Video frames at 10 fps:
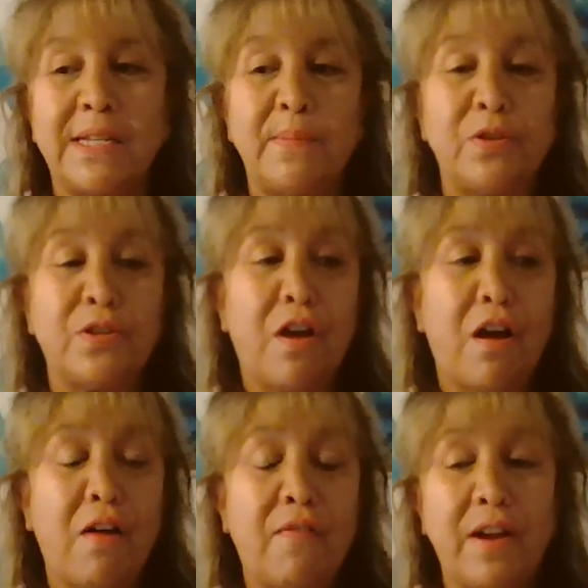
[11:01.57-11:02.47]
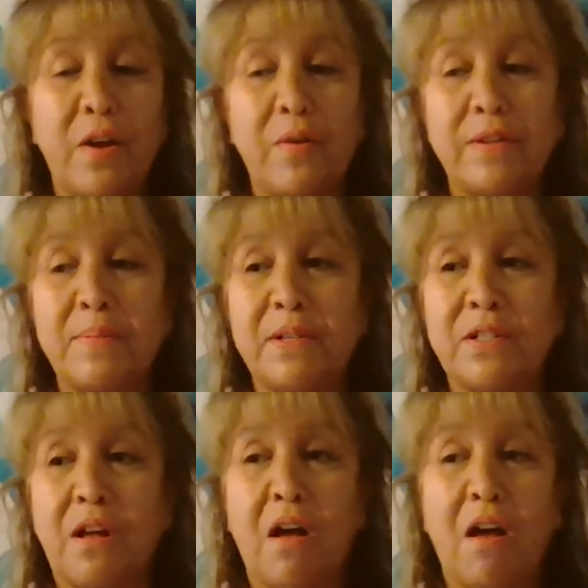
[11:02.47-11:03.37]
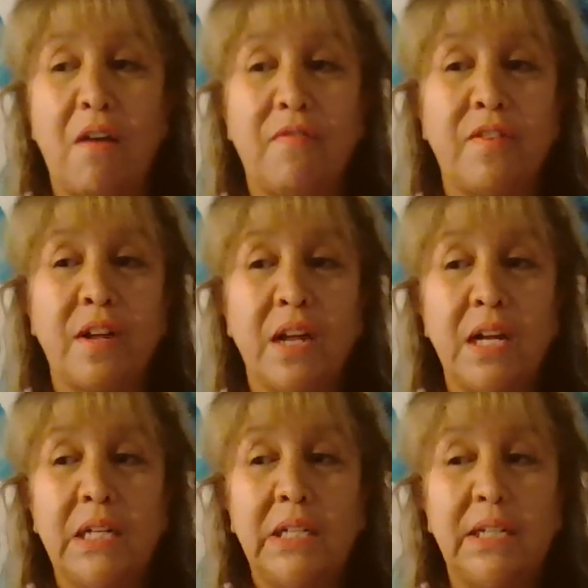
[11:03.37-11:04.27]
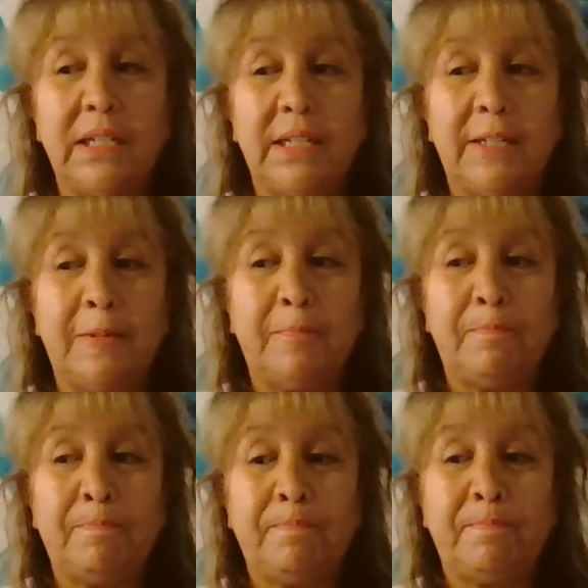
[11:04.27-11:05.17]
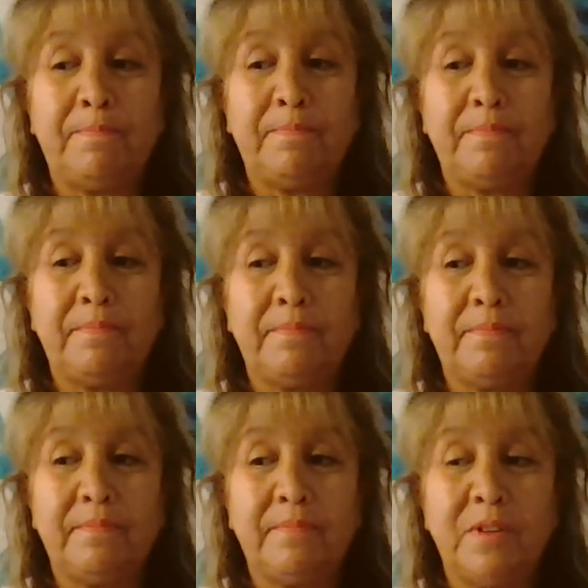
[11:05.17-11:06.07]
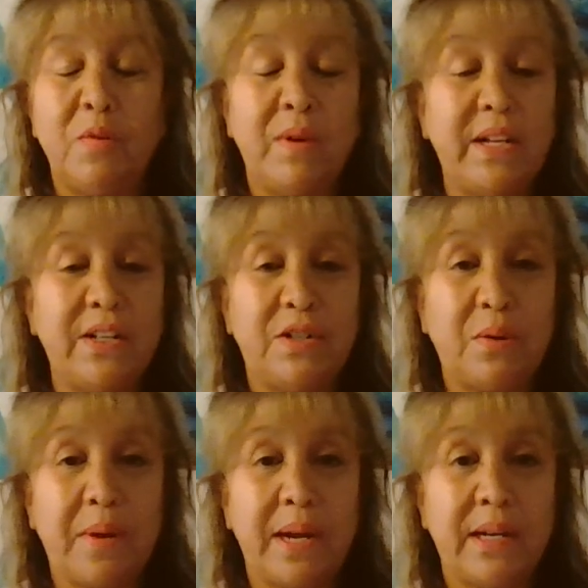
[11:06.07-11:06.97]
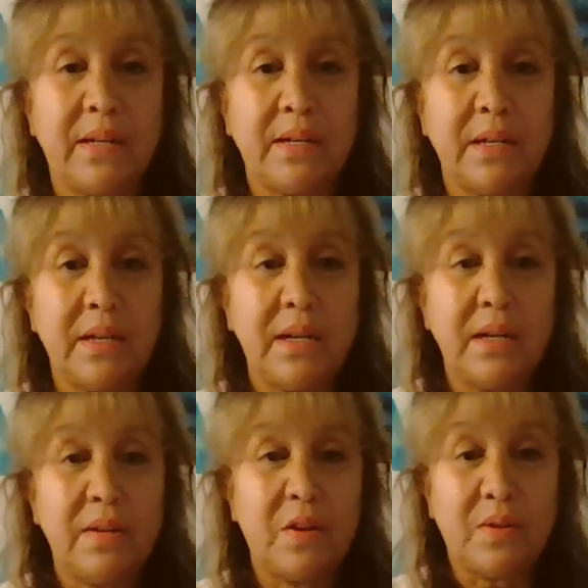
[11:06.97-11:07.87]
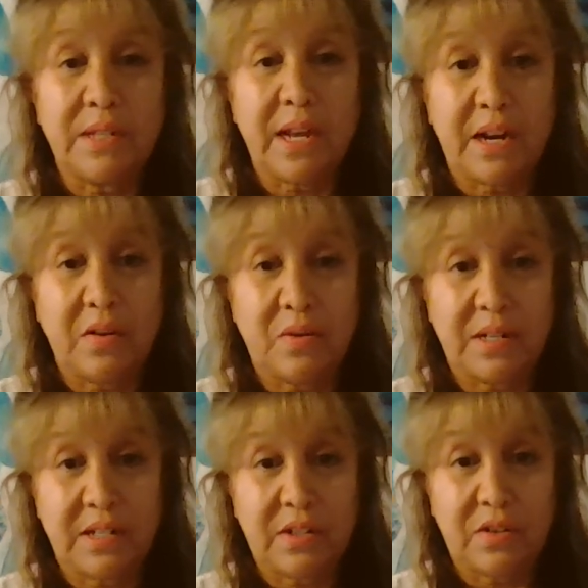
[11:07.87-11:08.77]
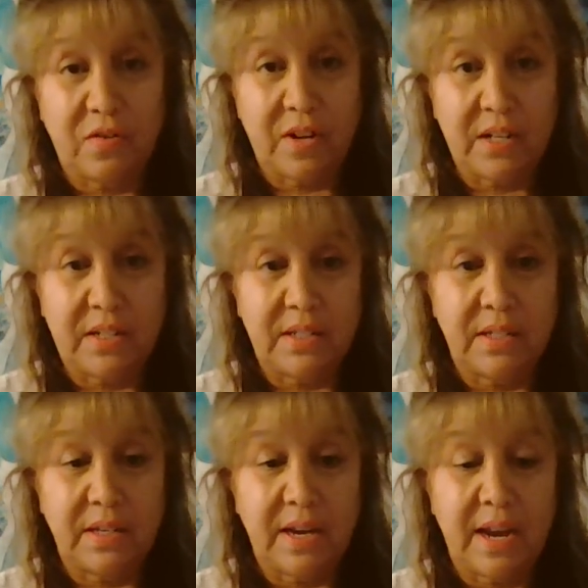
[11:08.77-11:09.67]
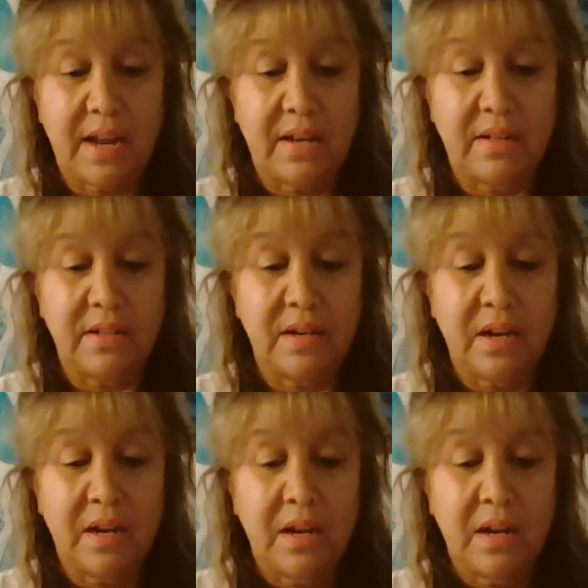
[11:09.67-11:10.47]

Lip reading: get summers off, I get Christmas off. Um, you're really doing those kiddos a disservice. And